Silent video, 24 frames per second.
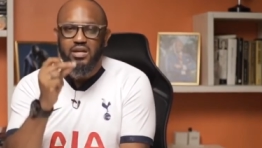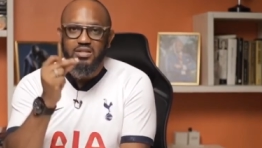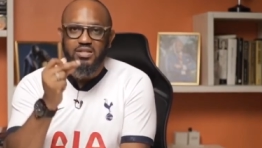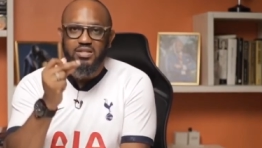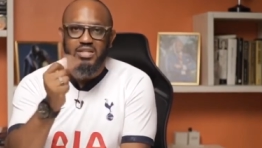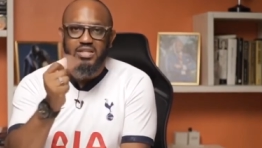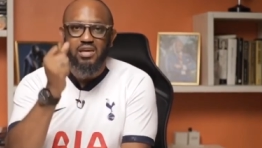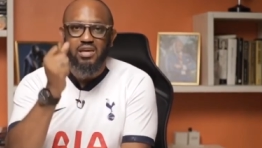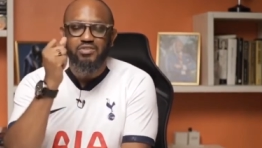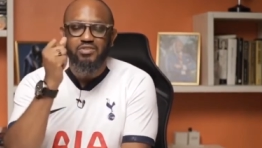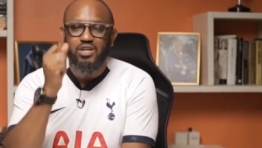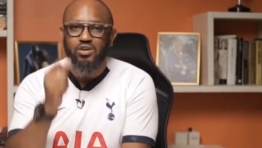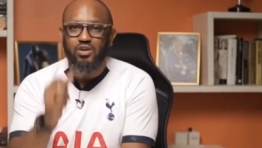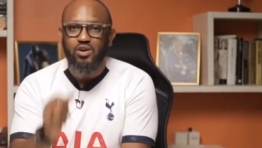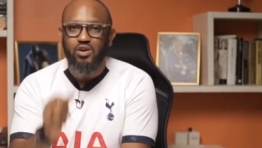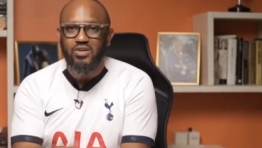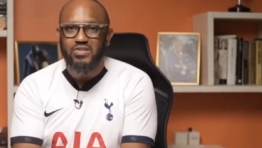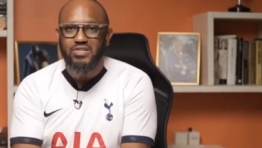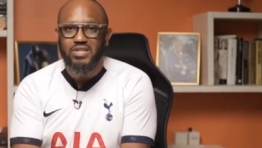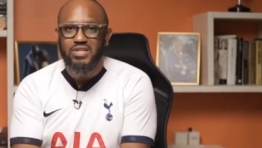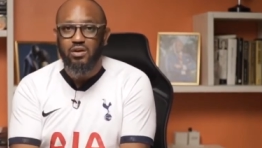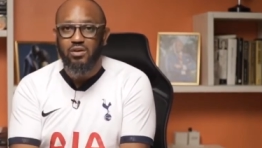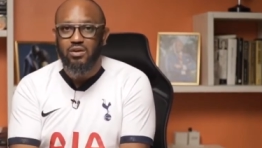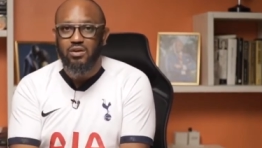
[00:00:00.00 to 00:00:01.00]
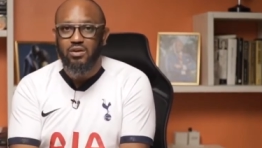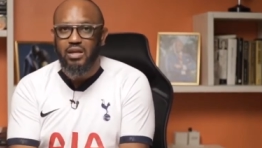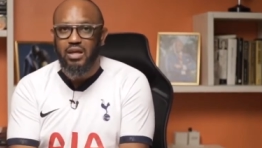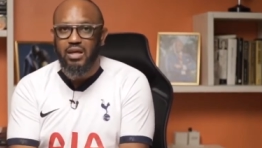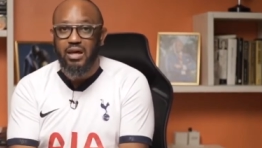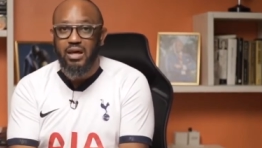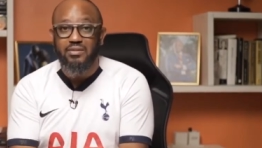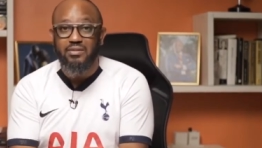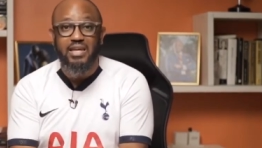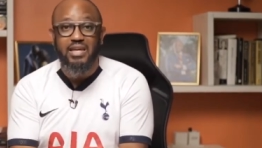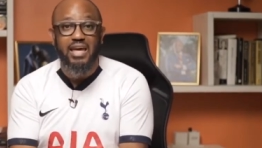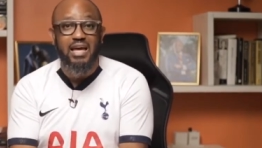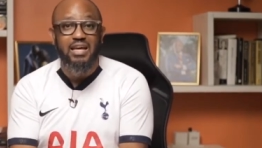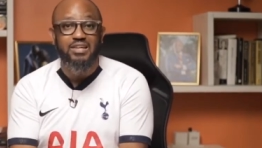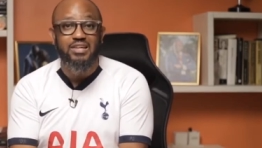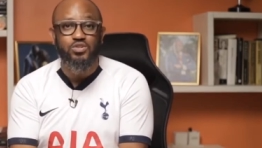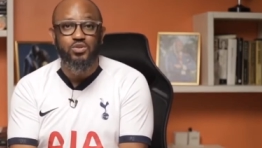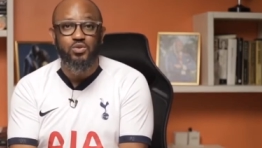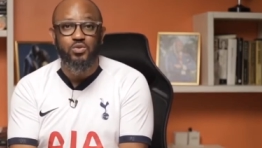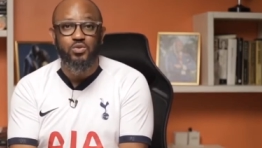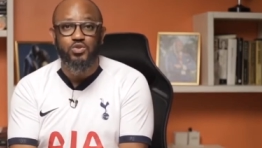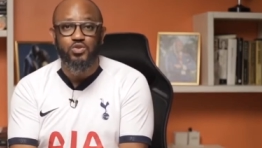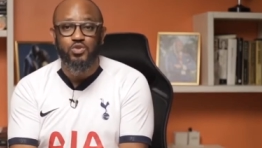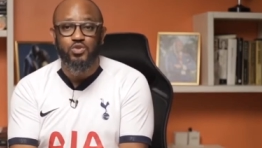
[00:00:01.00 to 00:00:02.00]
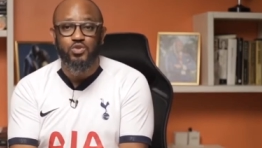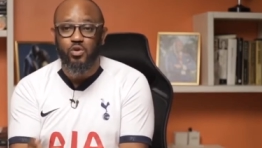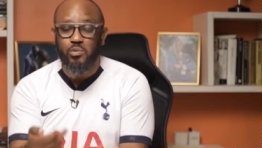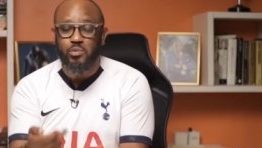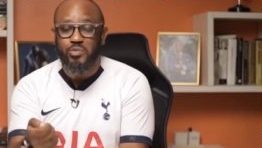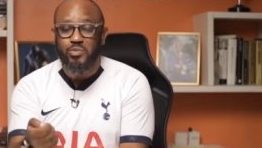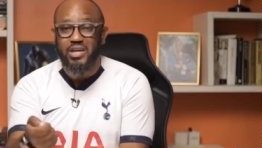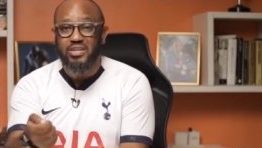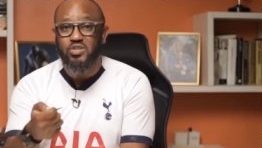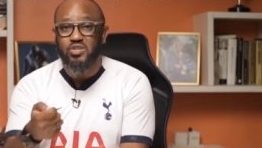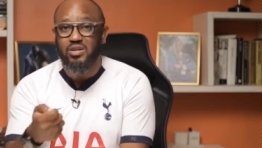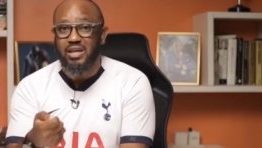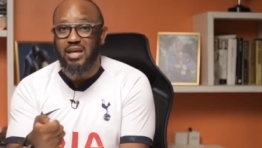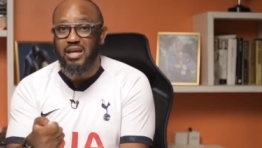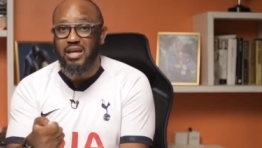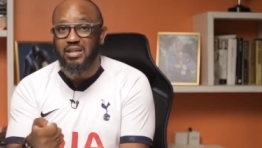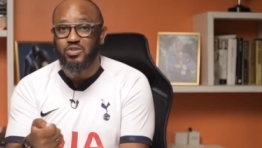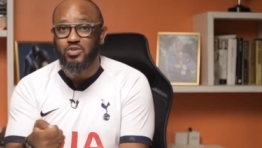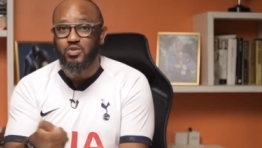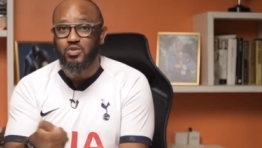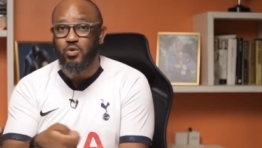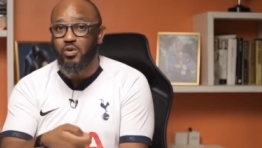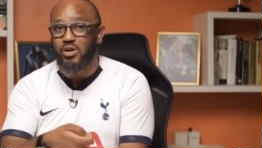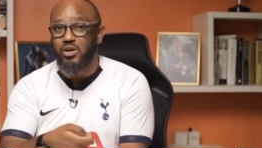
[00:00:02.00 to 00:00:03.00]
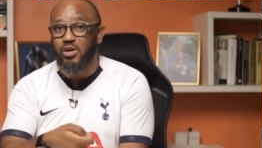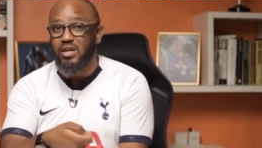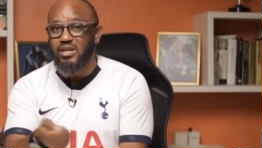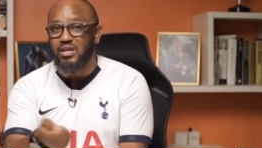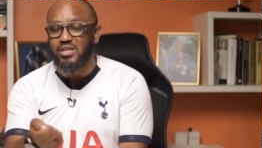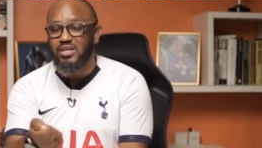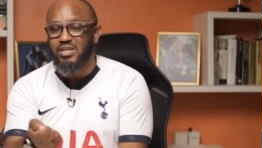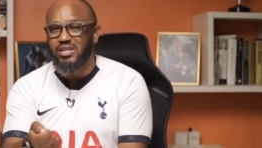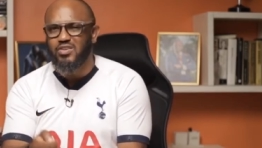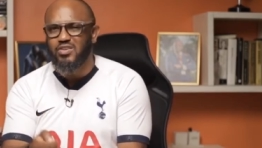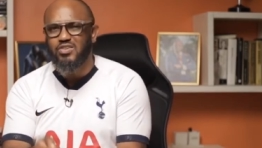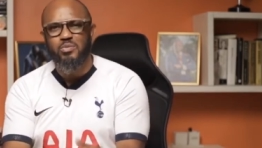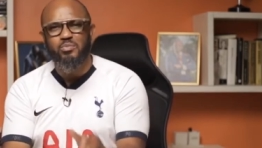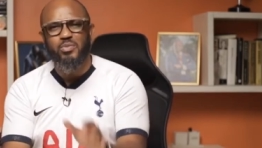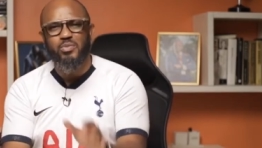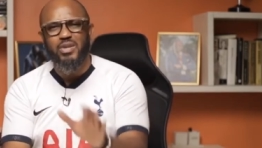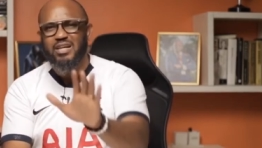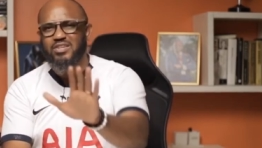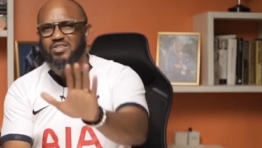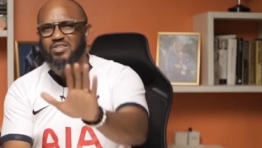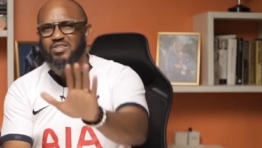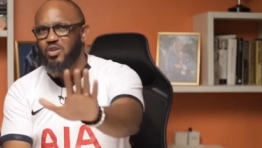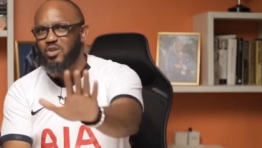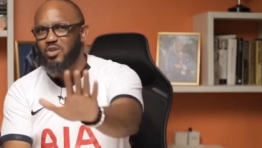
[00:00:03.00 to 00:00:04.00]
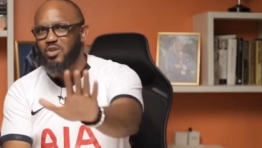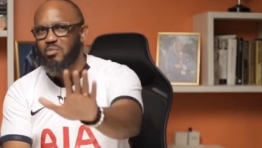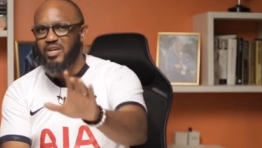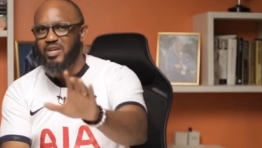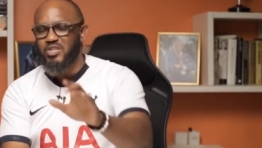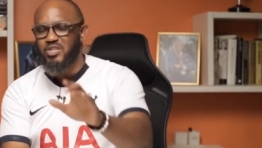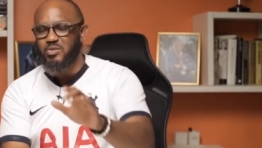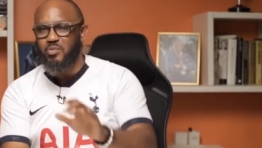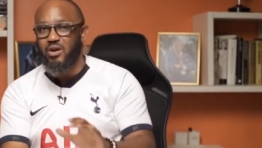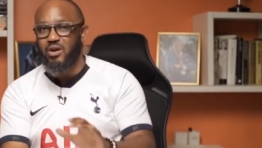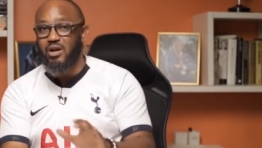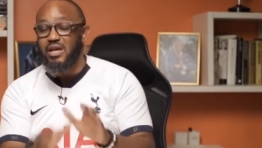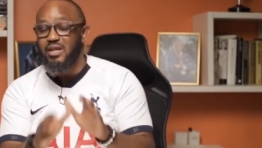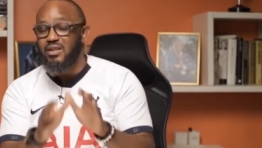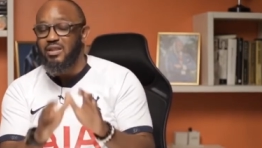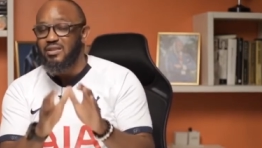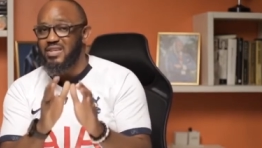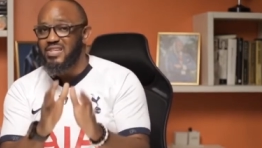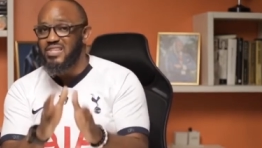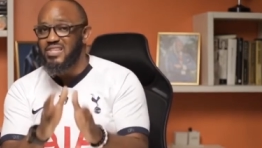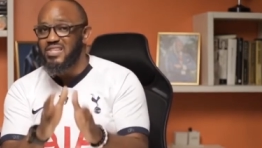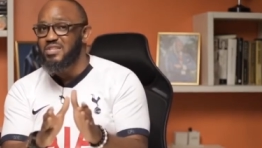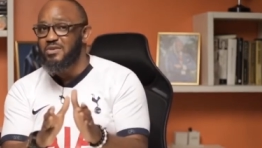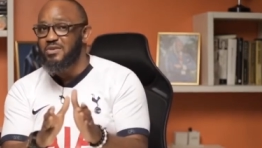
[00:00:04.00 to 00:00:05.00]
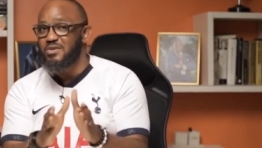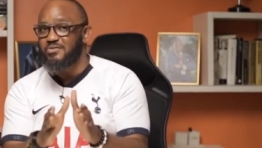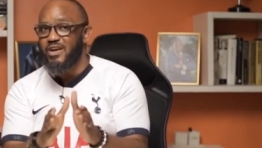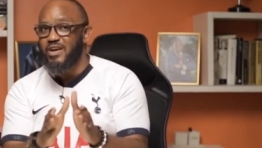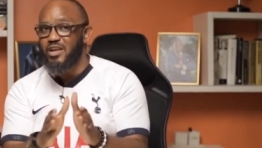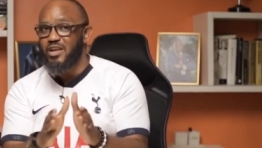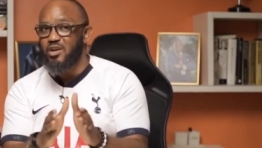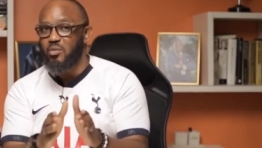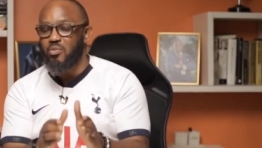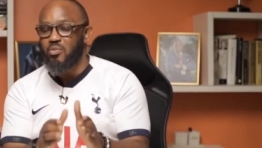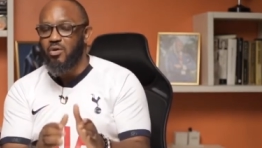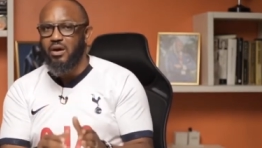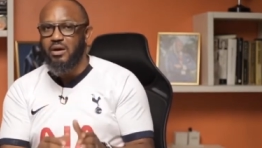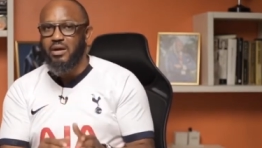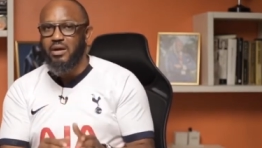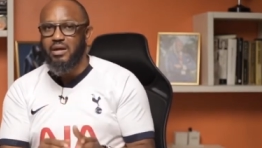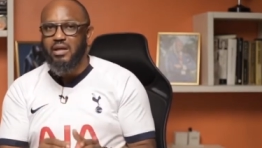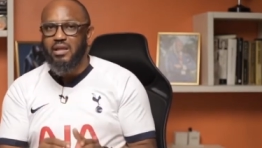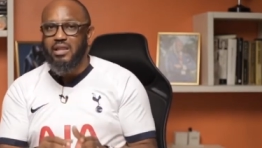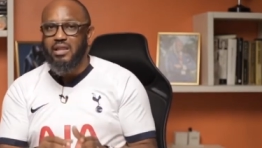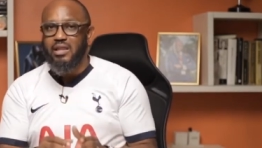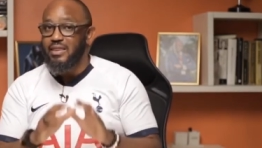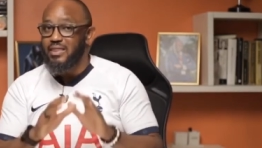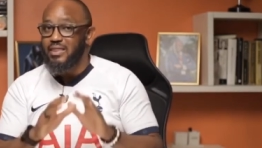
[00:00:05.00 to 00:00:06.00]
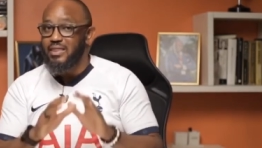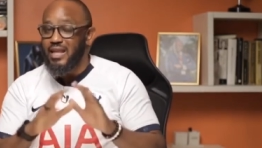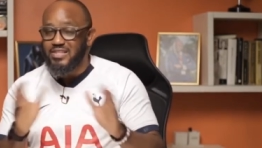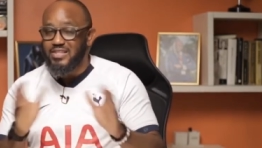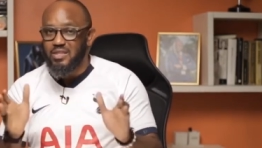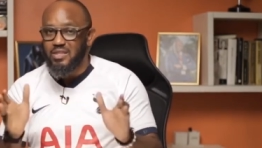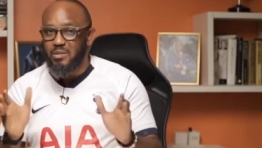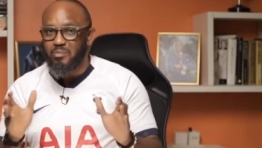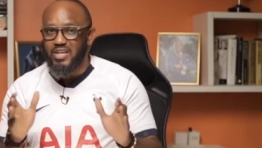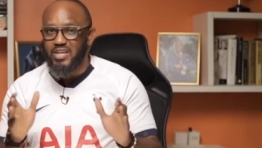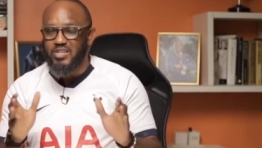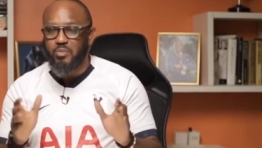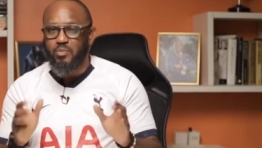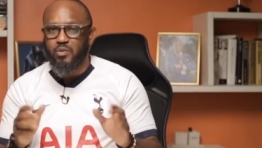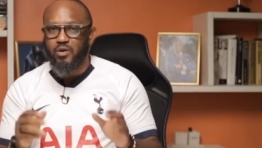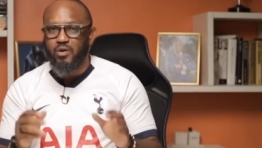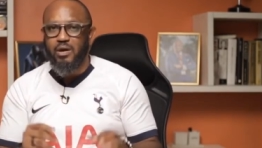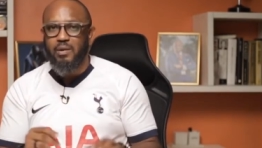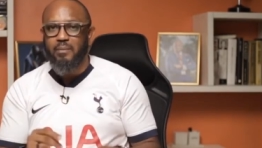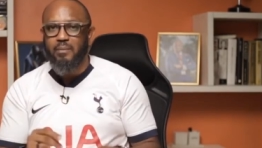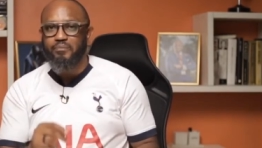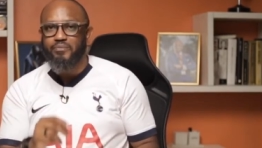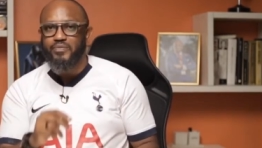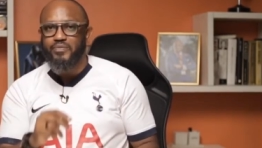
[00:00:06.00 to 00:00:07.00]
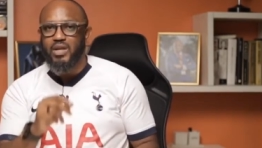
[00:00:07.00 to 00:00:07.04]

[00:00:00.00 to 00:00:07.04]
David knocks out Goliath. He has no sword, picks Goliath's sword, kills him. But that's not the best part. This is the final part. That's the best part.